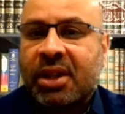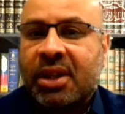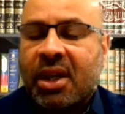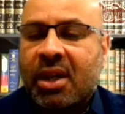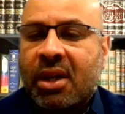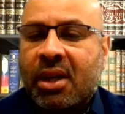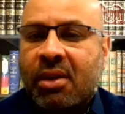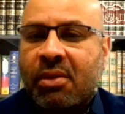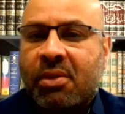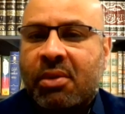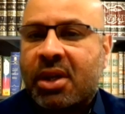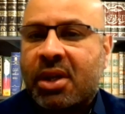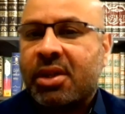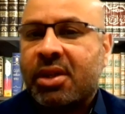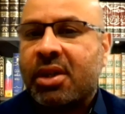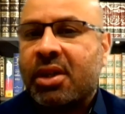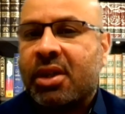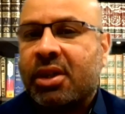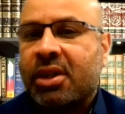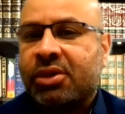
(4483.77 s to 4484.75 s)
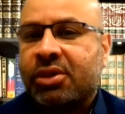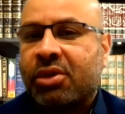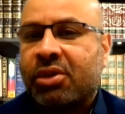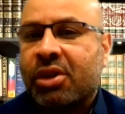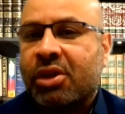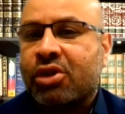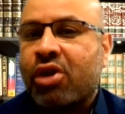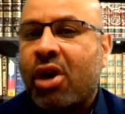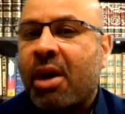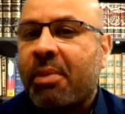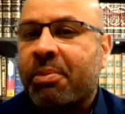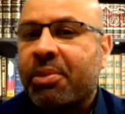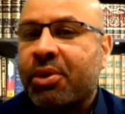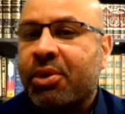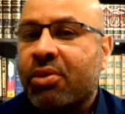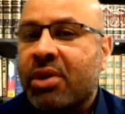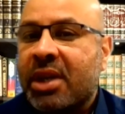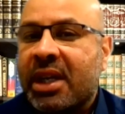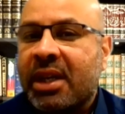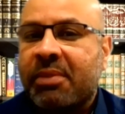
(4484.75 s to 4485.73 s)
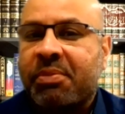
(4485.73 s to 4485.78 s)
What are the sort of top
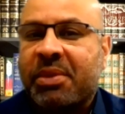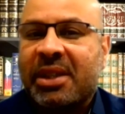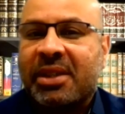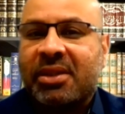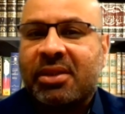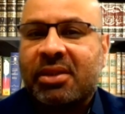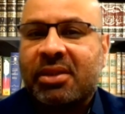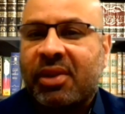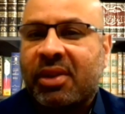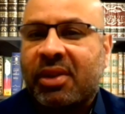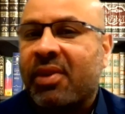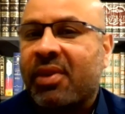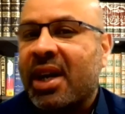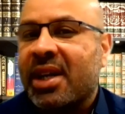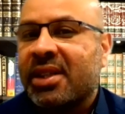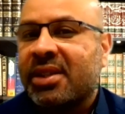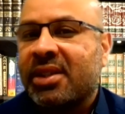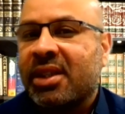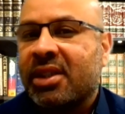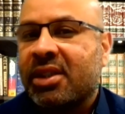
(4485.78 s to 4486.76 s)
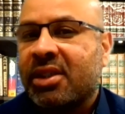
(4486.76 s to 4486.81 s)
three pieces of advice that